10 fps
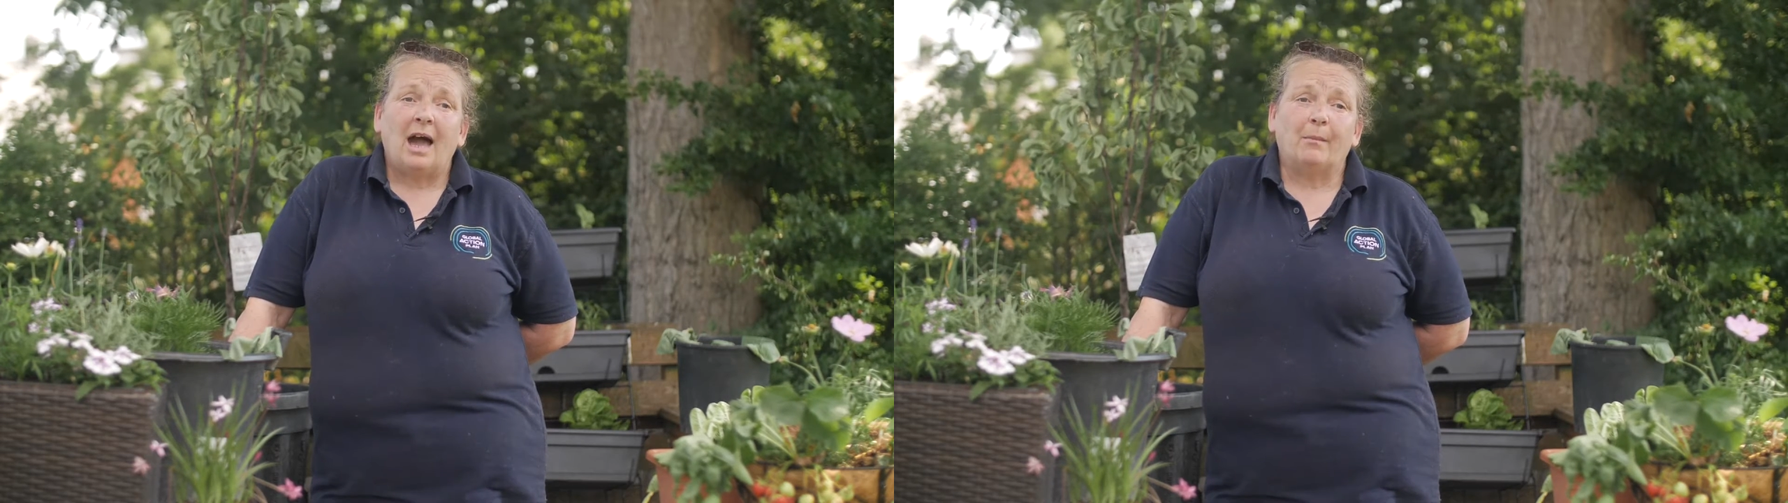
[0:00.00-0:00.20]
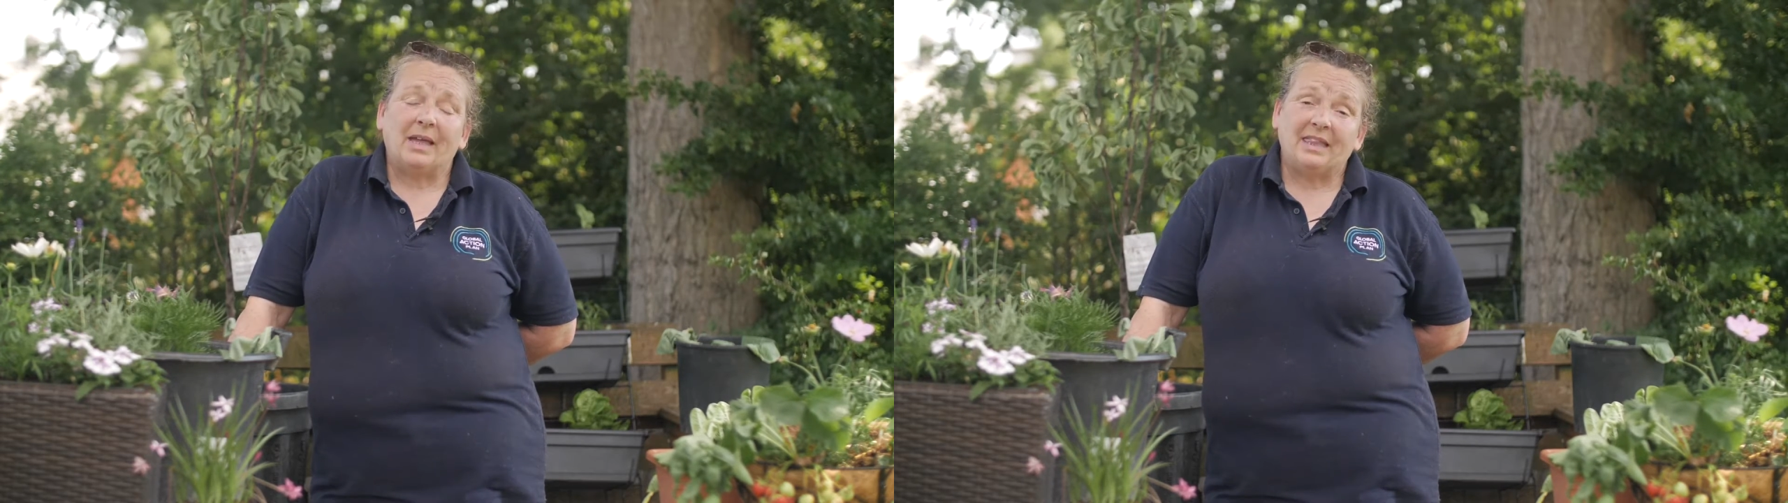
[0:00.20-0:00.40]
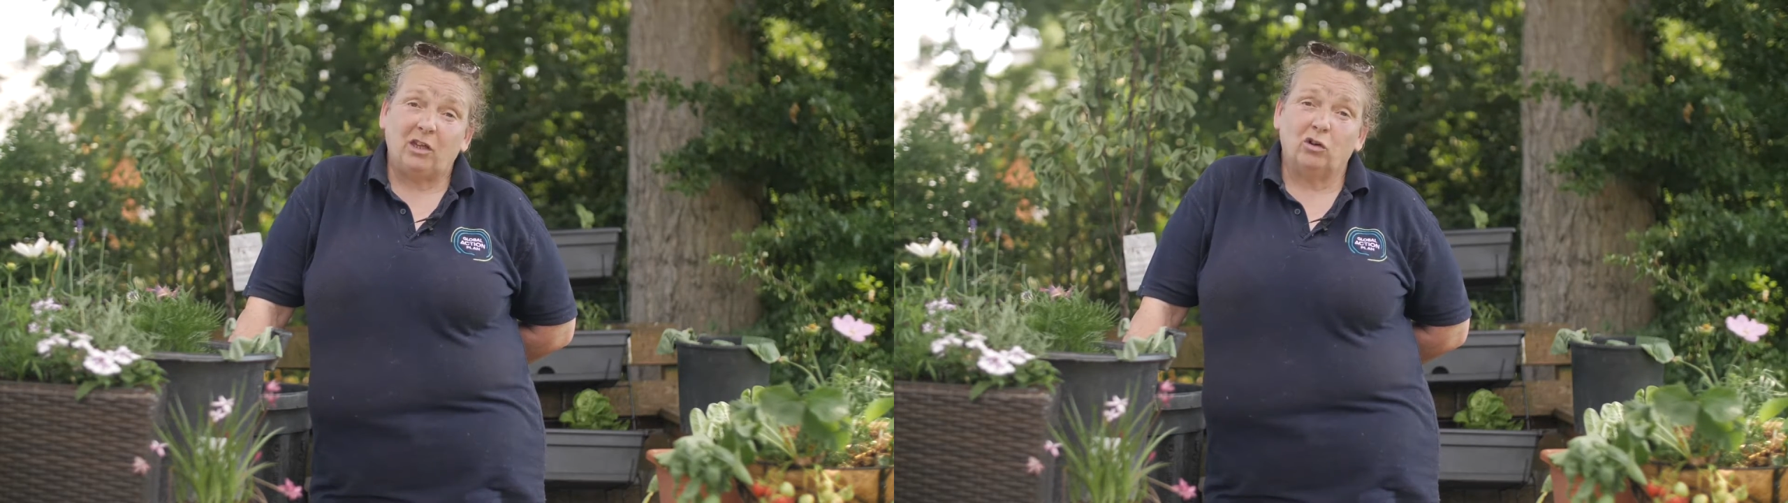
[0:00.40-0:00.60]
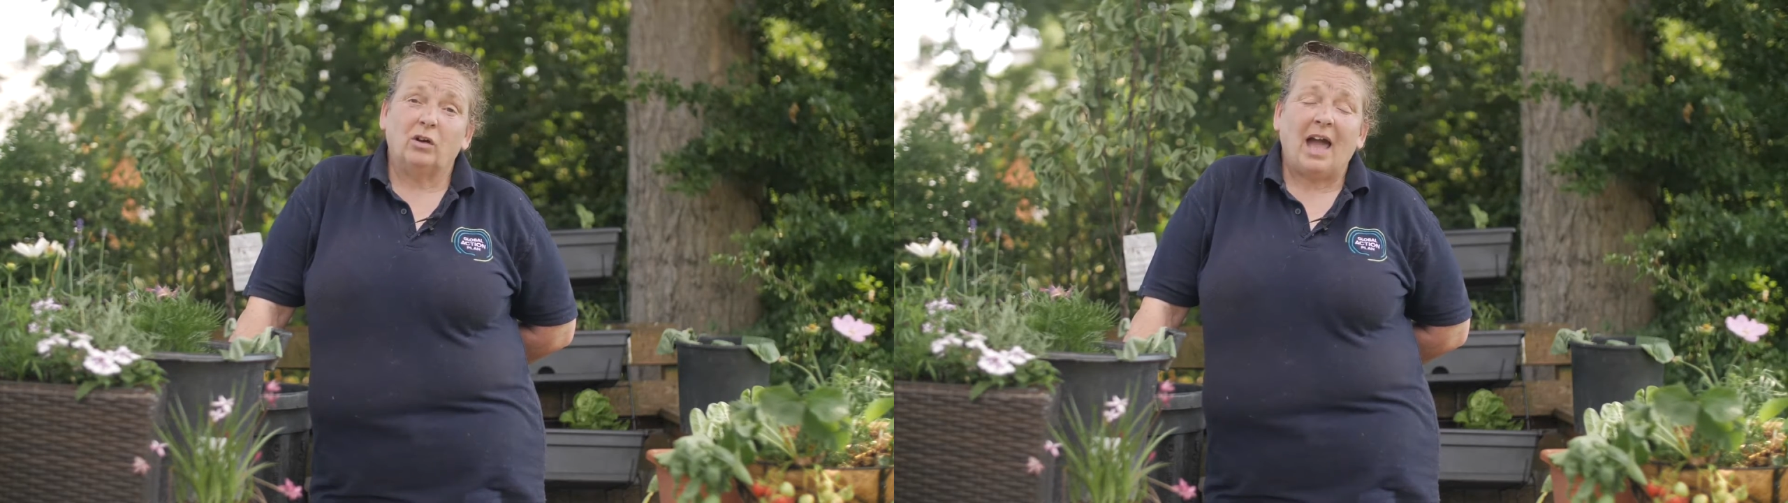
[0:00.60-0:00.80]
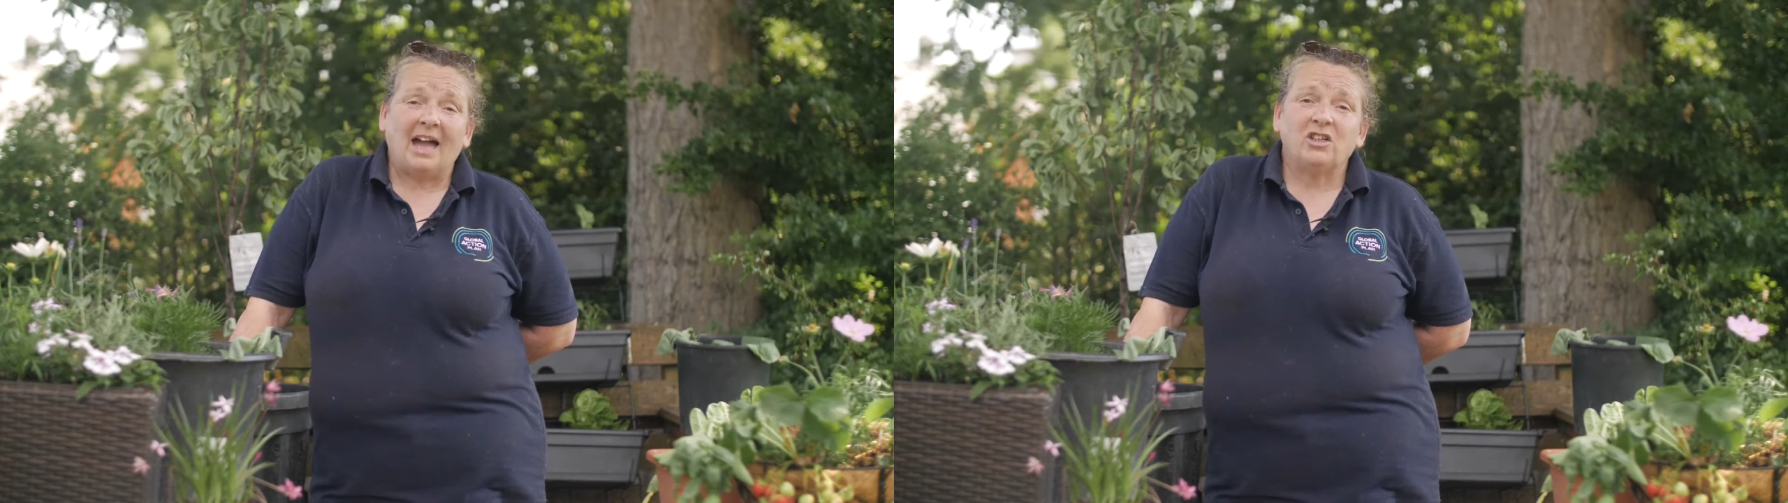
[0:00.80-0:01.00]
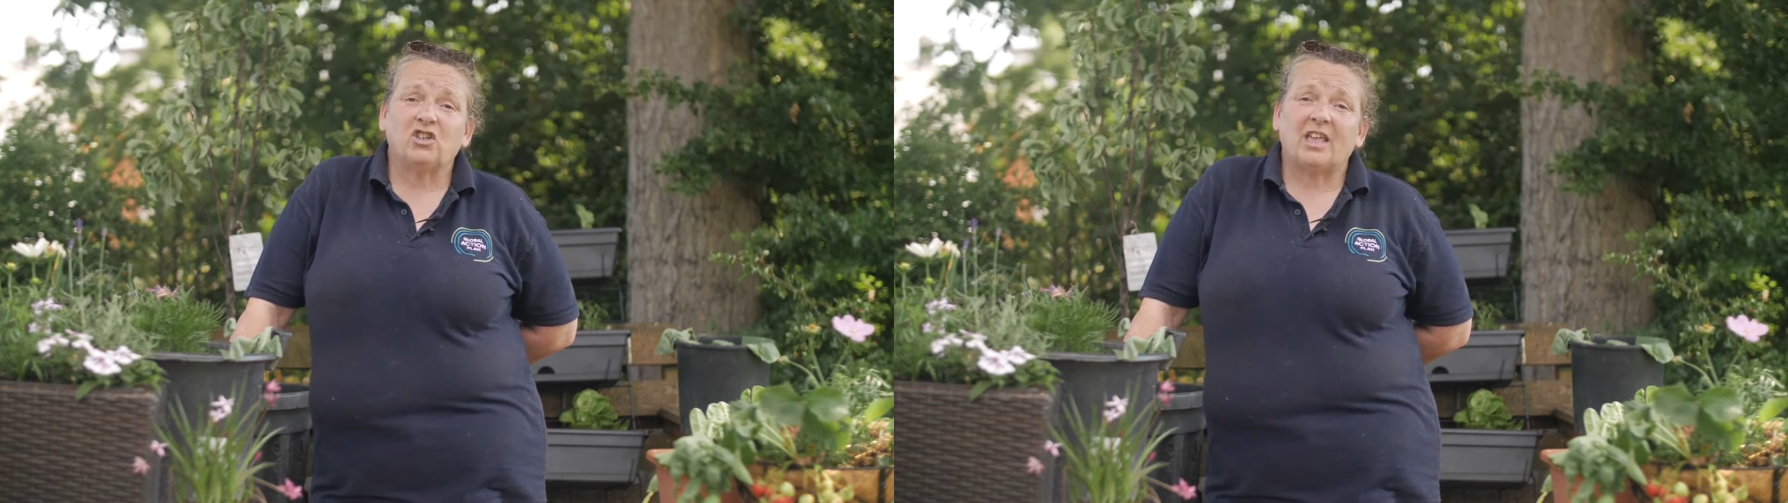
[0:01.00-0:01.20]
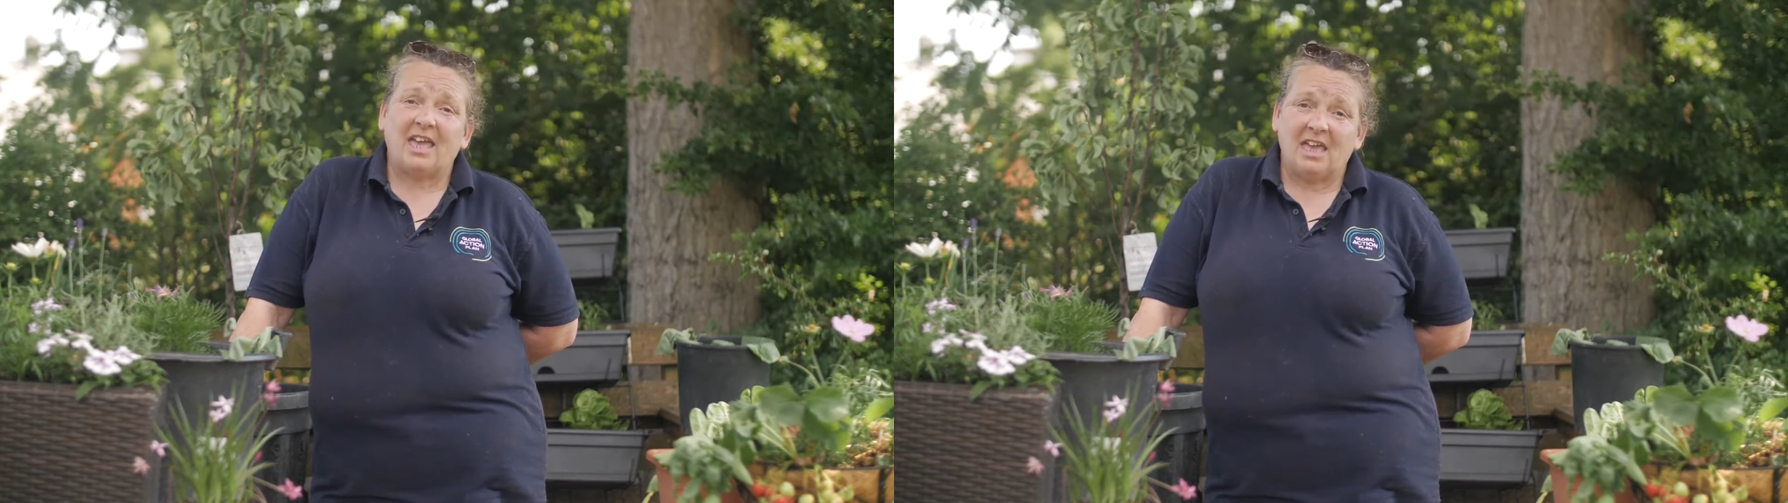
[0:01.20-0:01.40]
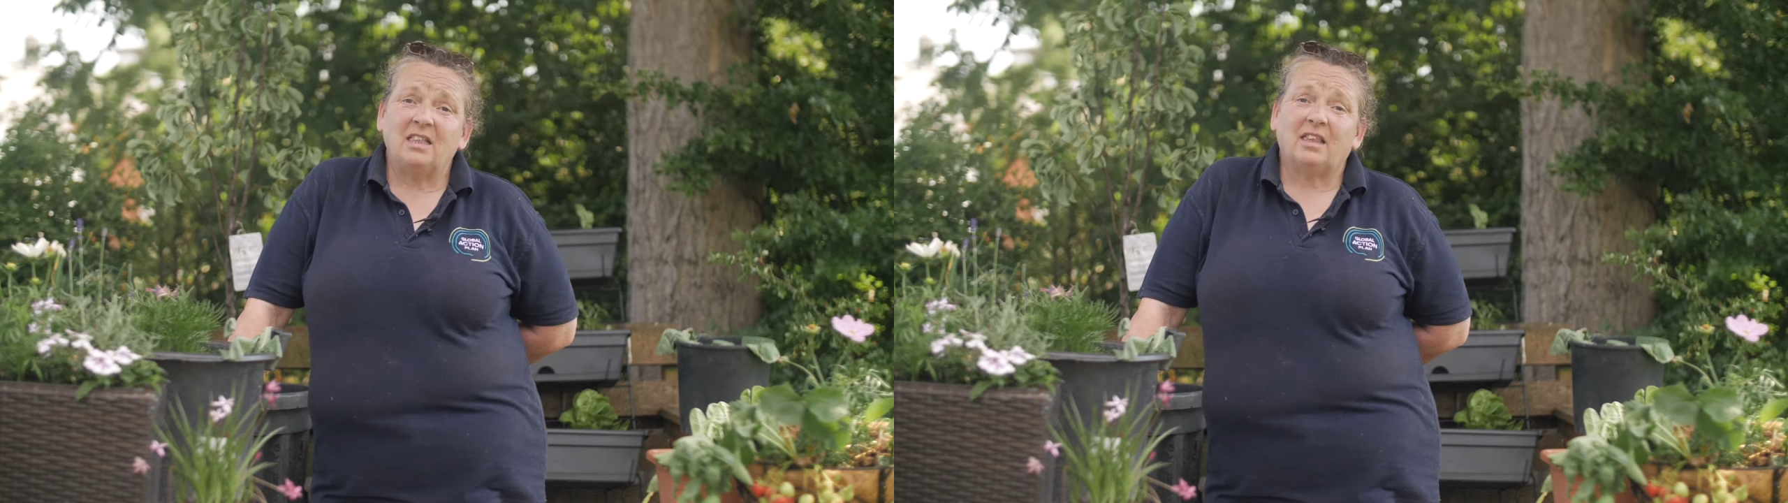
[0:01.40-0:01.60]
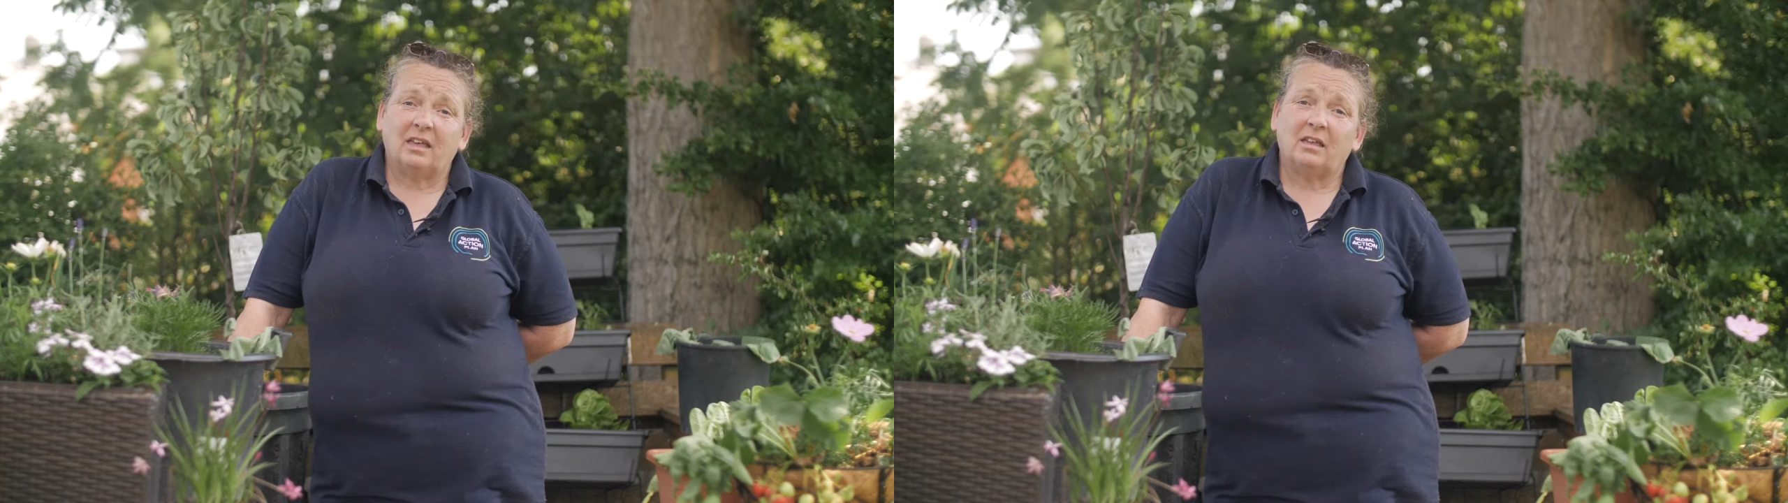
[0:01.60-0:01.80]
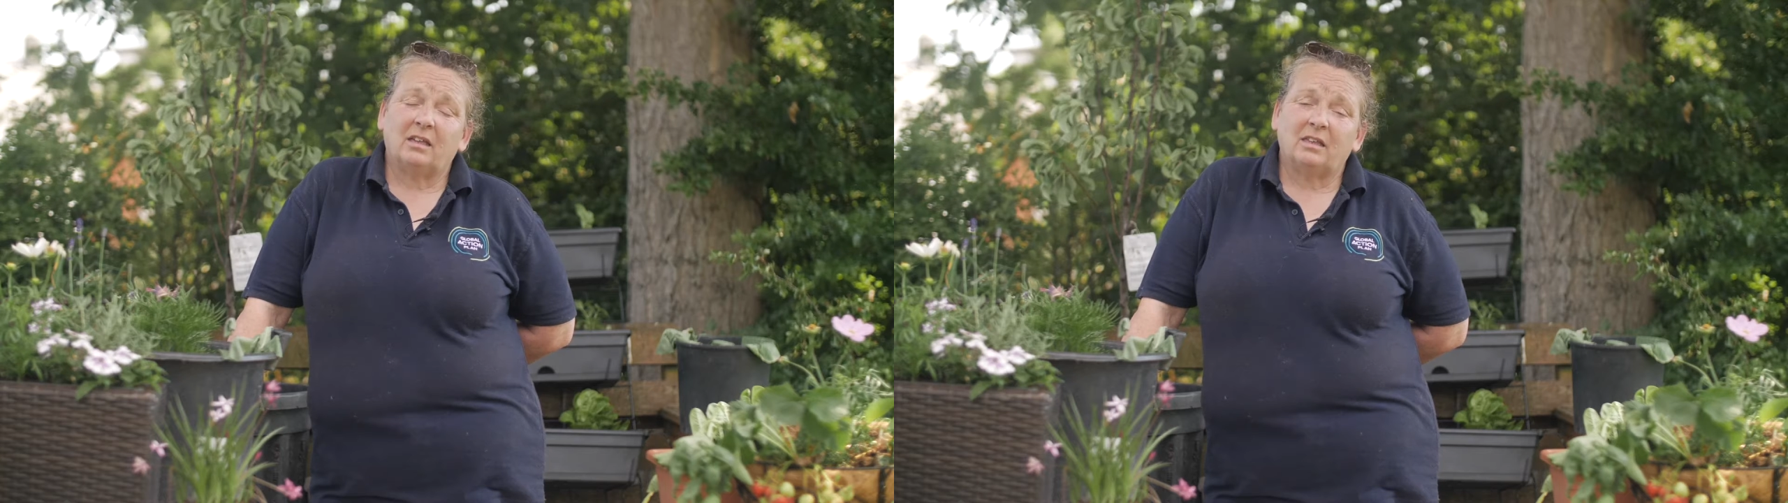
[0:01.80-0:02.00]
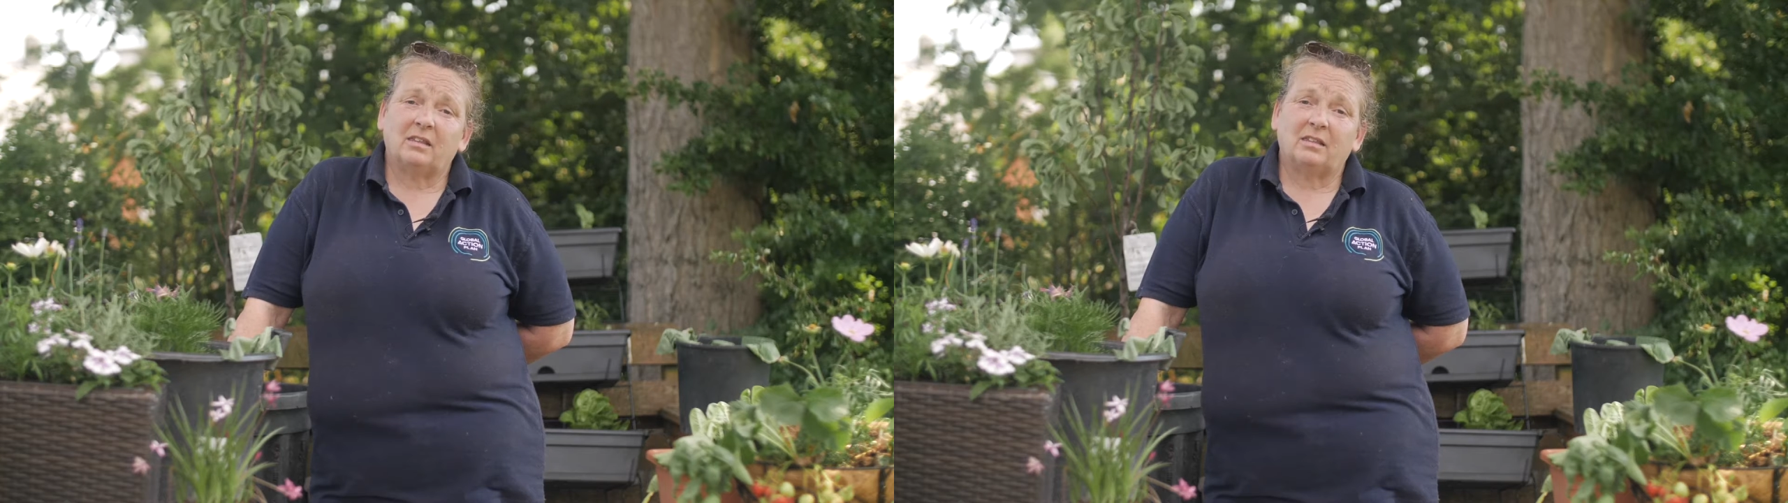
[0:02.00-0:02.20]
and when the young hatch they eat the